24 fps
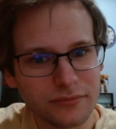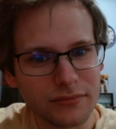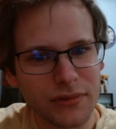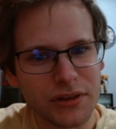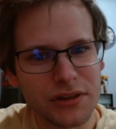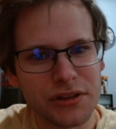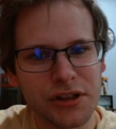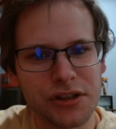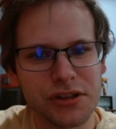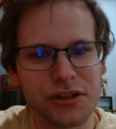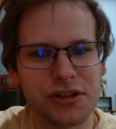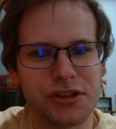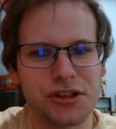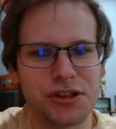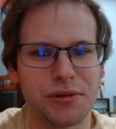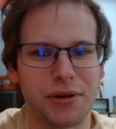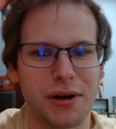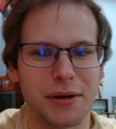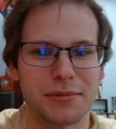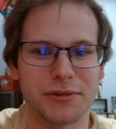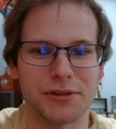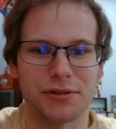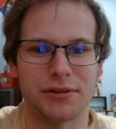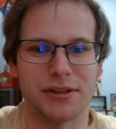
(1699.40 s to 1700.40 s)
just because you were
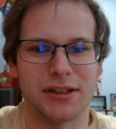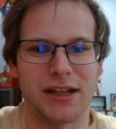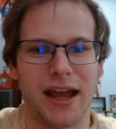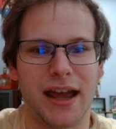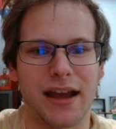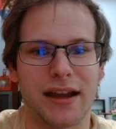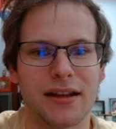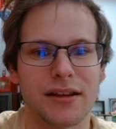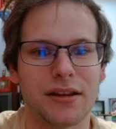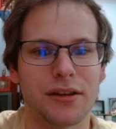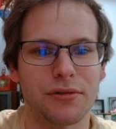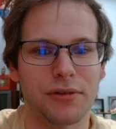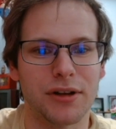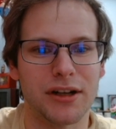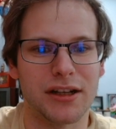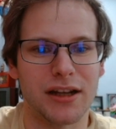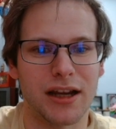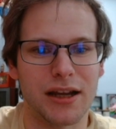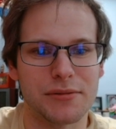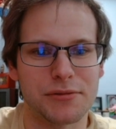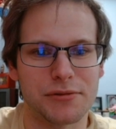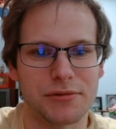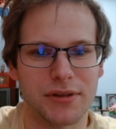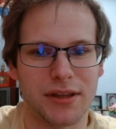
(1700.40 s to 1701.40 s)
able to attack him 3
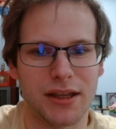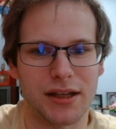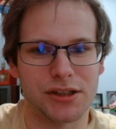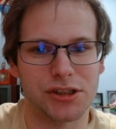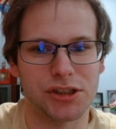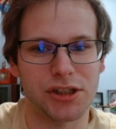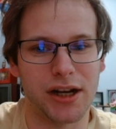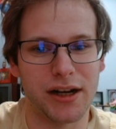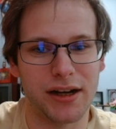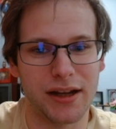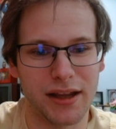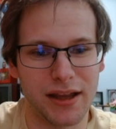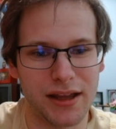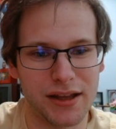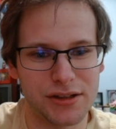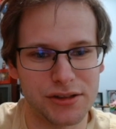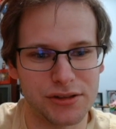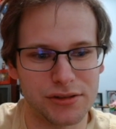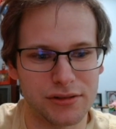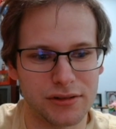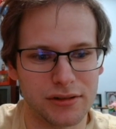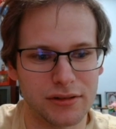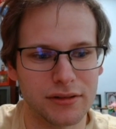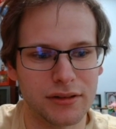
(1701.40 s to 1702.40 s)
times with that Shining
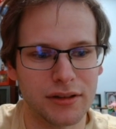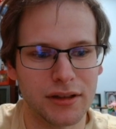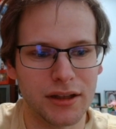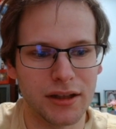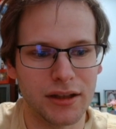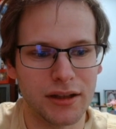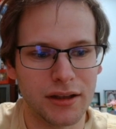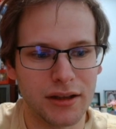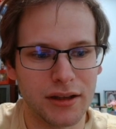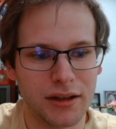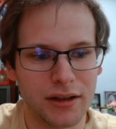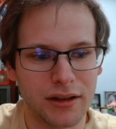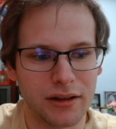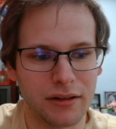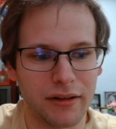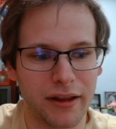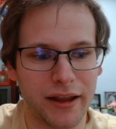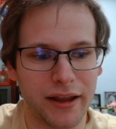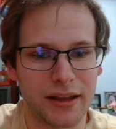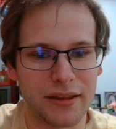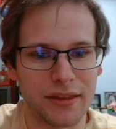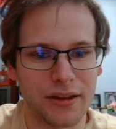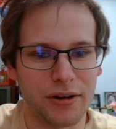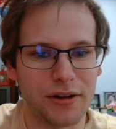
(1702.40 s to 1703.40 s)
Angel,
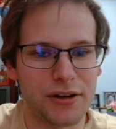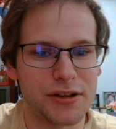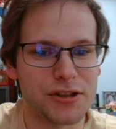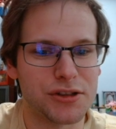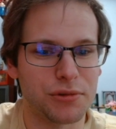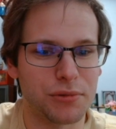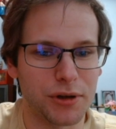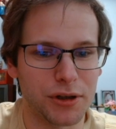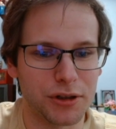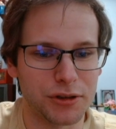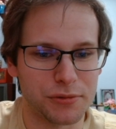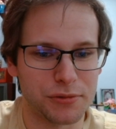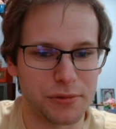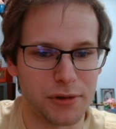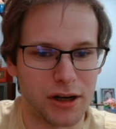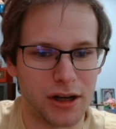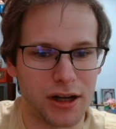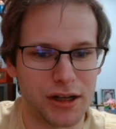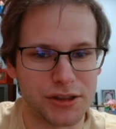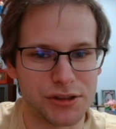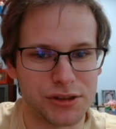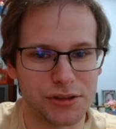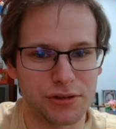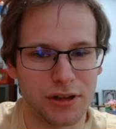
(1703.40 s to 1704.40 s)
like, there is a world where
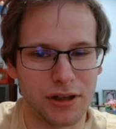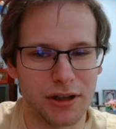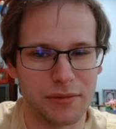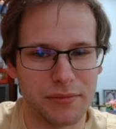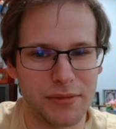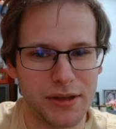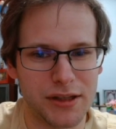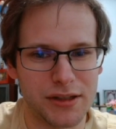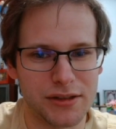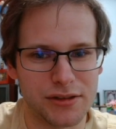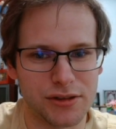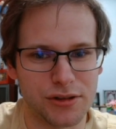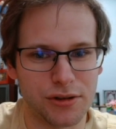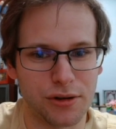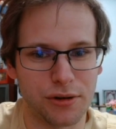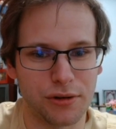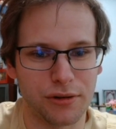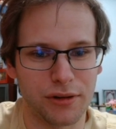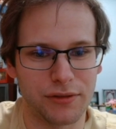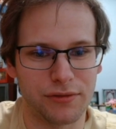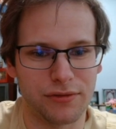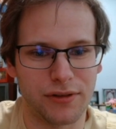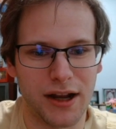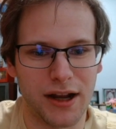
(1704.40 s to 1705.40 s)
Ashram is
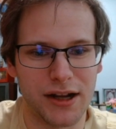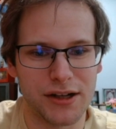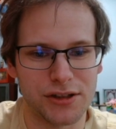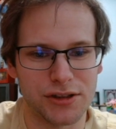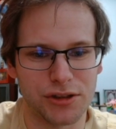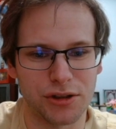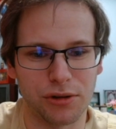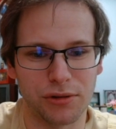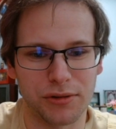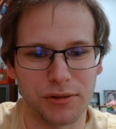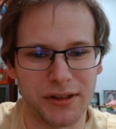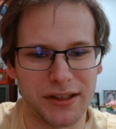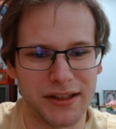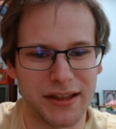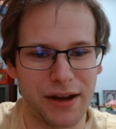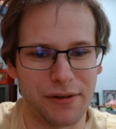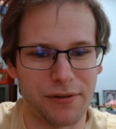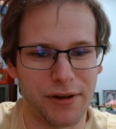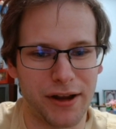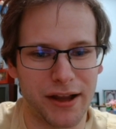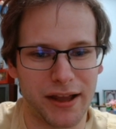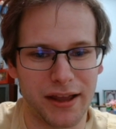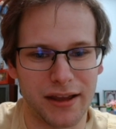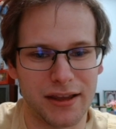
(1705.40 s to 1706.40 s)
totally fine just holding that
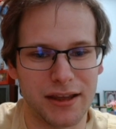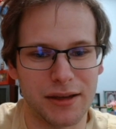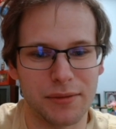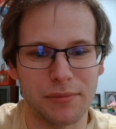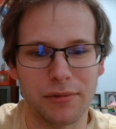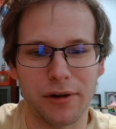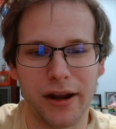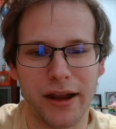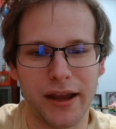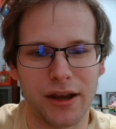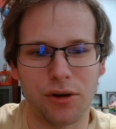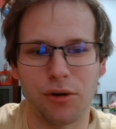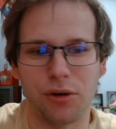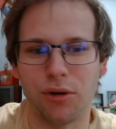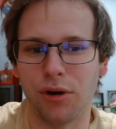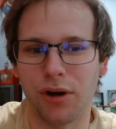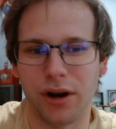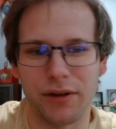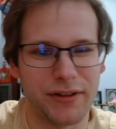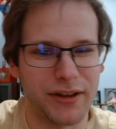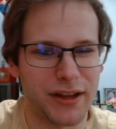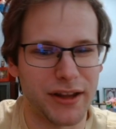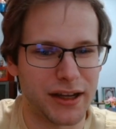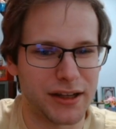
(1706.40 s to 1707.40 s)
Raigeki Break, or
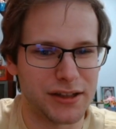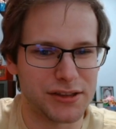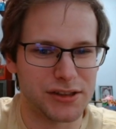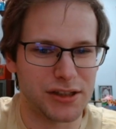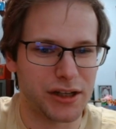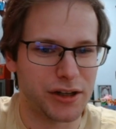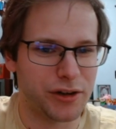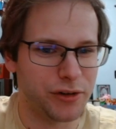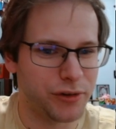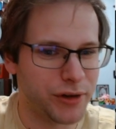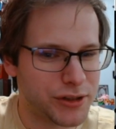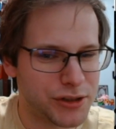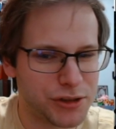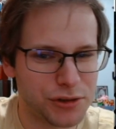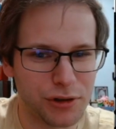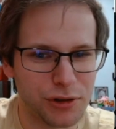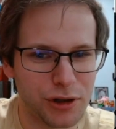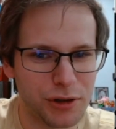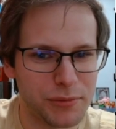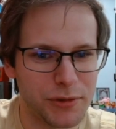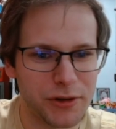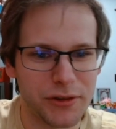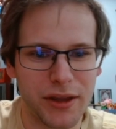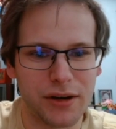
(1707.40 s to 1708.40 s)
even like a Sakuretsu
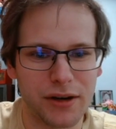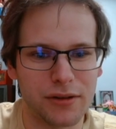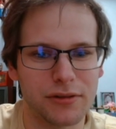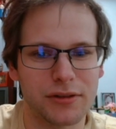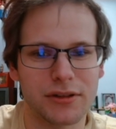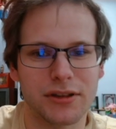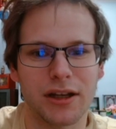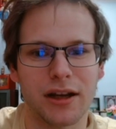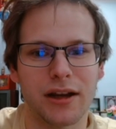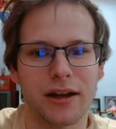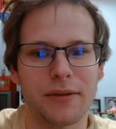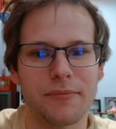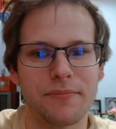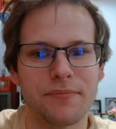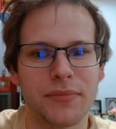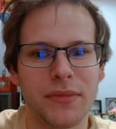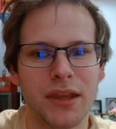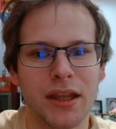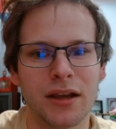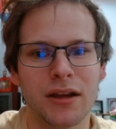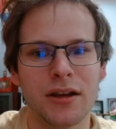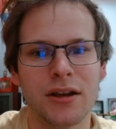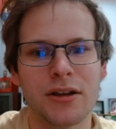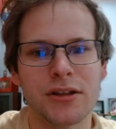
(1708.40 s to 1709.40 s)
armor that whole time.
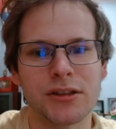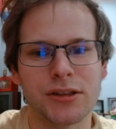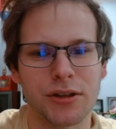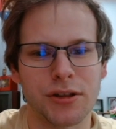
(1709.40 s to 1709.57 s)
So